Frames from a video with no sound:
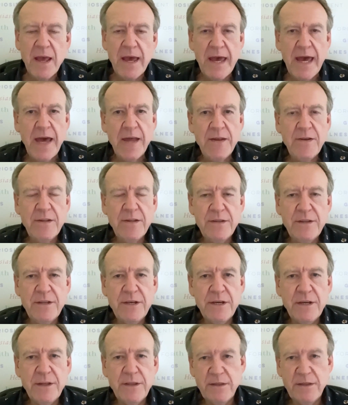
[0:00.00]
And
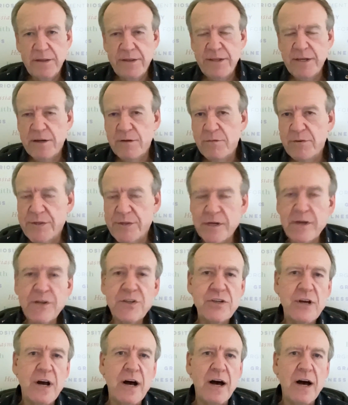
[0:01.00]
the
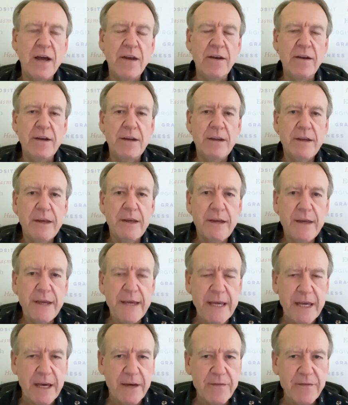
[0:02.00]
research on
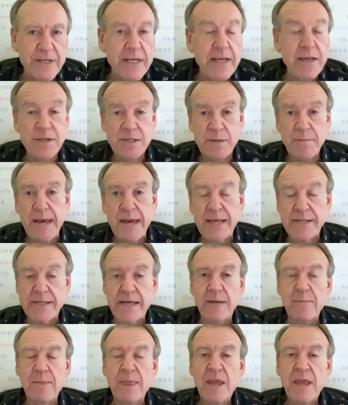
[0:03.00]
EFT is
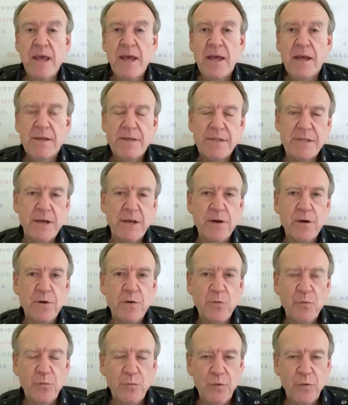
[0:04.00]
amazing.
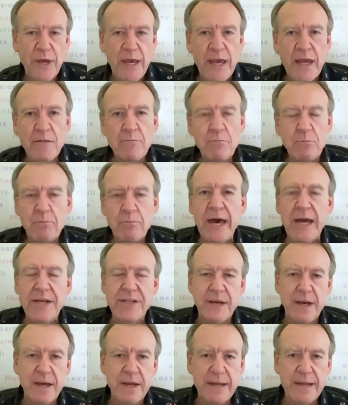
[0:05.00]
So in
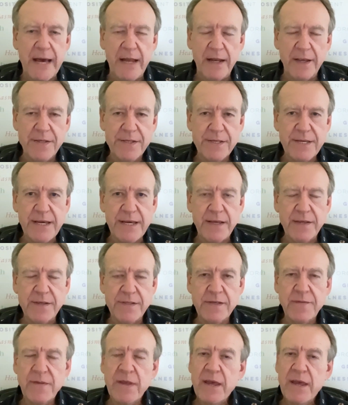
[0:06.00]

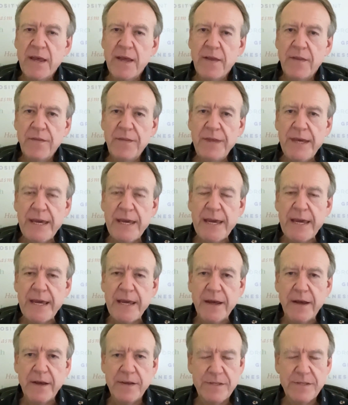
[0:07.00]
meta-analyses,
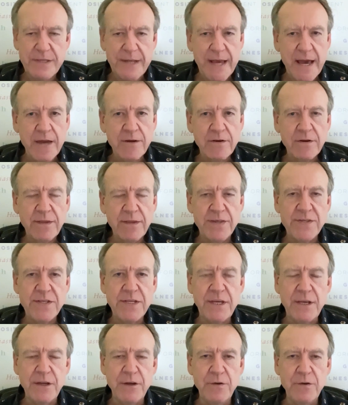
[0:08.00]
the standard that's
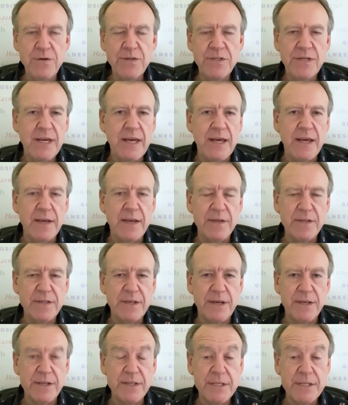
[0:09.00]
used
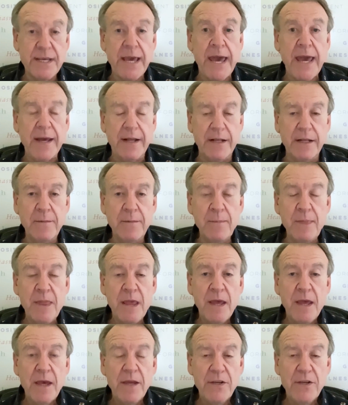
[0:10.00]
is a scale
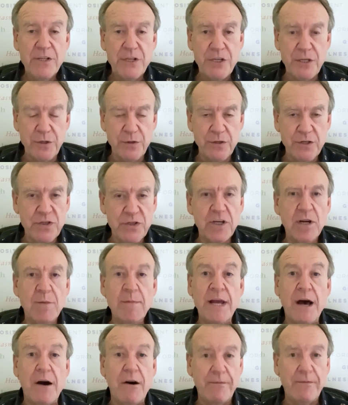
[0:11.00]
to
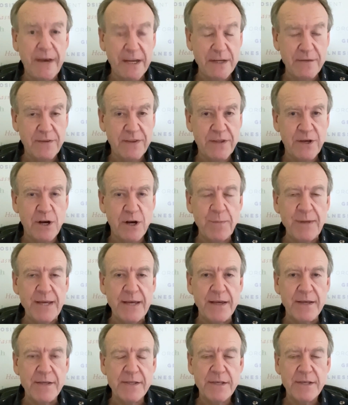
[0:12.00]
determine how effective a therapy
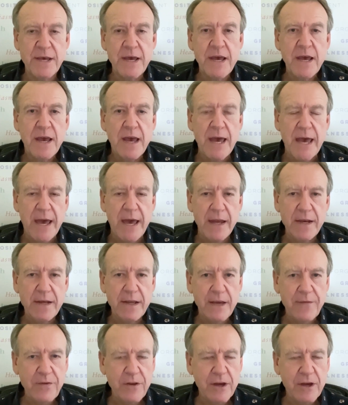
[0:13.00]
is. And
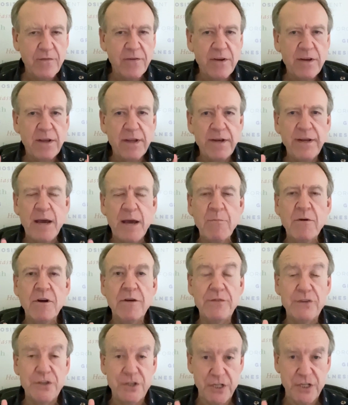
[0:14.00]
if you have a number
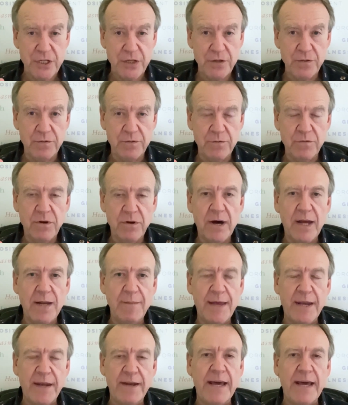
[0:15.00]
of 2 on a
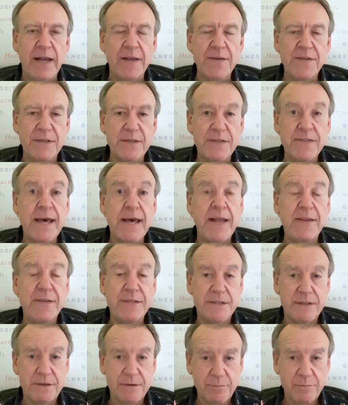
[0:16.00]
meta-analysis, that
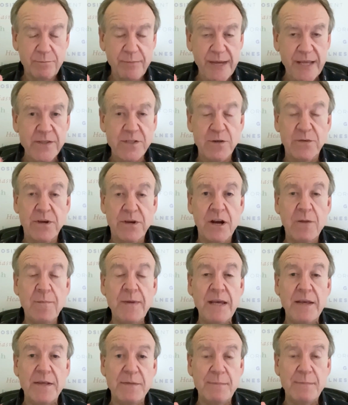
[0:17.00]
means your
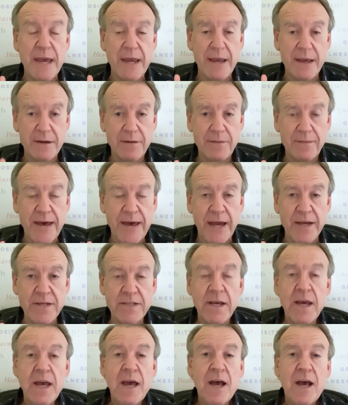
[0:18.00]
therapy is making an effect.
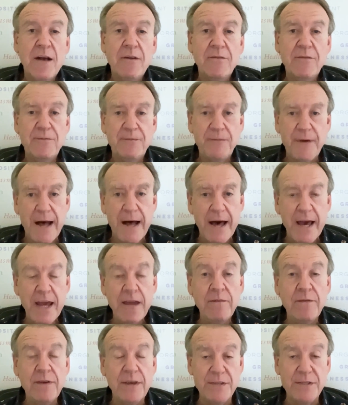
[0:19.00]

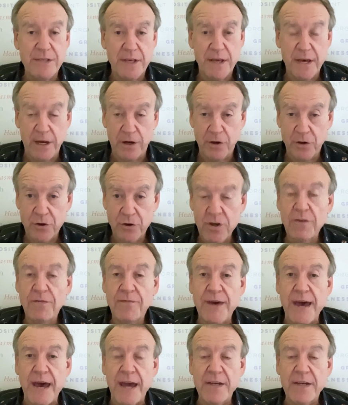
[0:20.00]
5 is a good
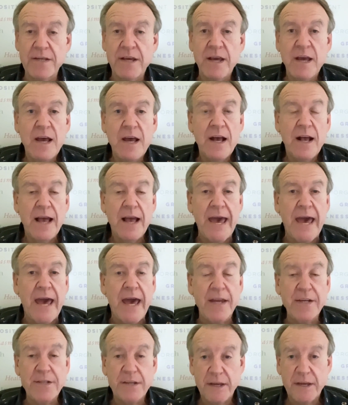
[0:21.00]
effect,
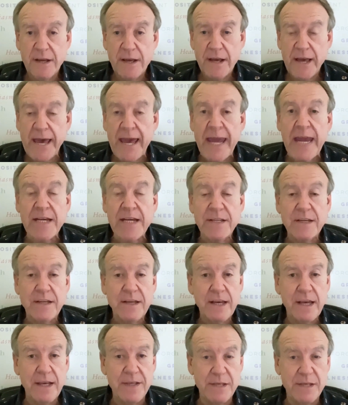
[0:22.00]
and 8
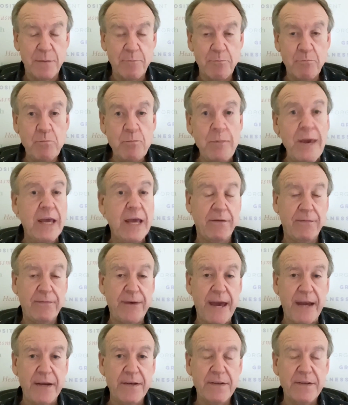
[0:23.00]
is a big
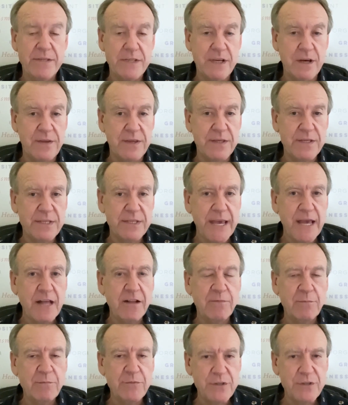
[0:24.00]
effect. So the
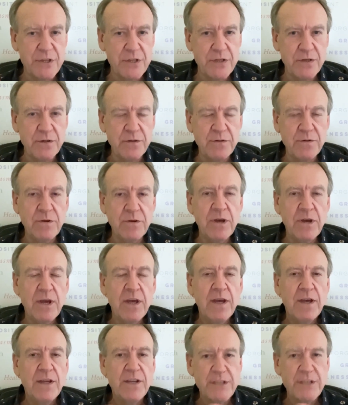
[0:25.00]
scale from 2
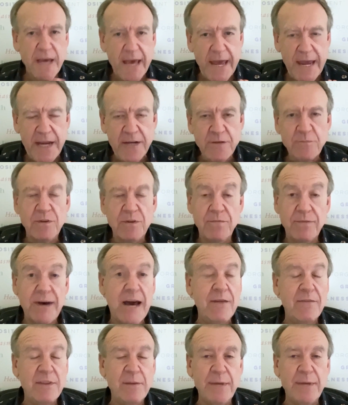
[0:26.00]
to 8 with
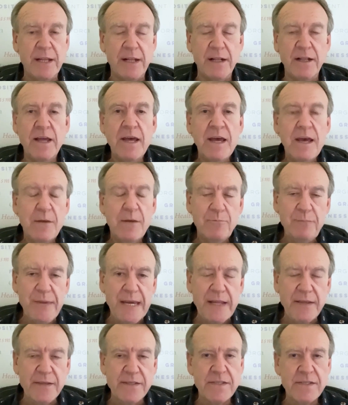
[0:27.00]
5 in the middle
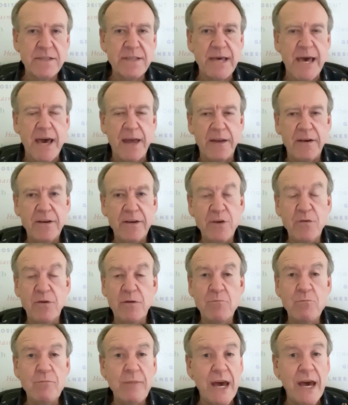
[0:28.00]
means that you
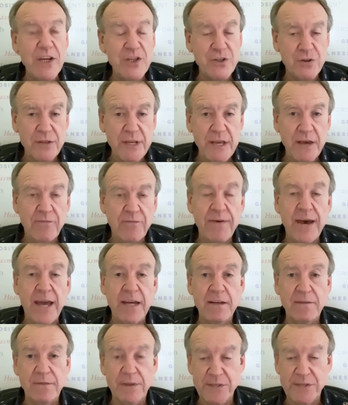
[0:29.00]
can measure the
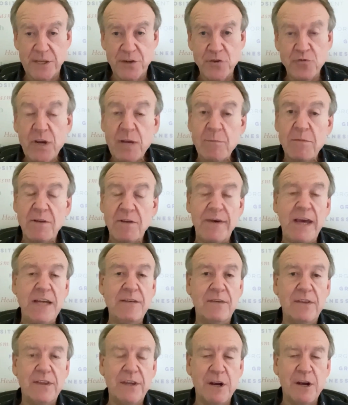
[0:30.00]
effectiveness, the treatment effect
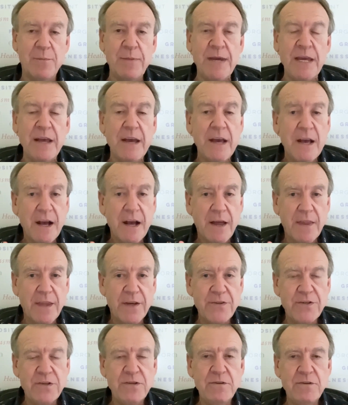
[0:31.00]
of a therapy on
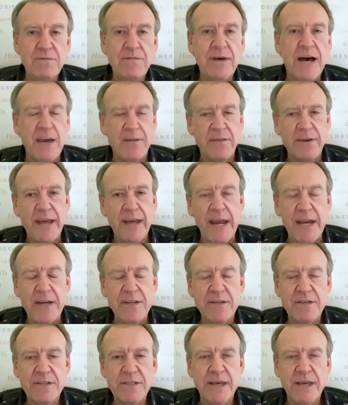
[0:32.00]
that 2, 5, and
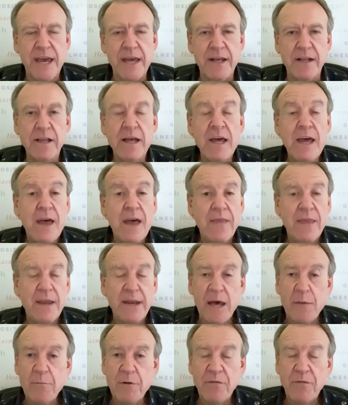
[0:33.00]
8 scale. The
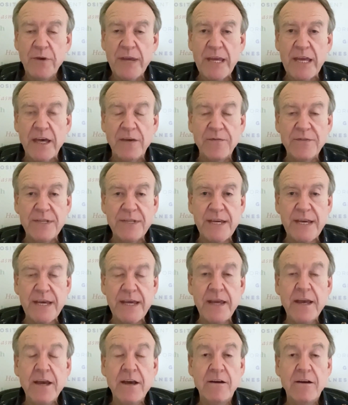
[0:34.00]
number for
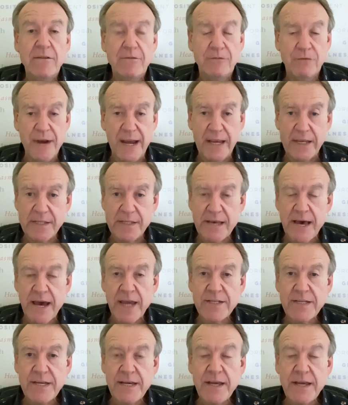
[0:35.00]
EFT for
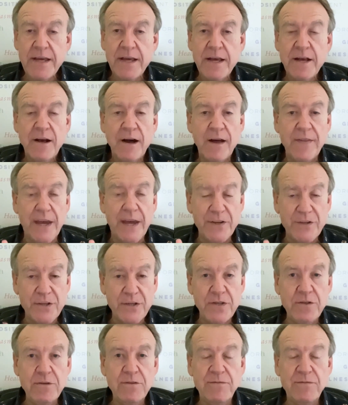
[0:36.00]
anxiety on that
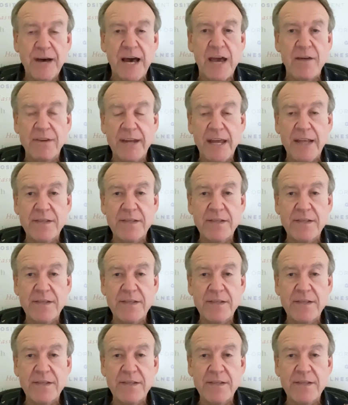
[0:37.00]
2, 5, and 8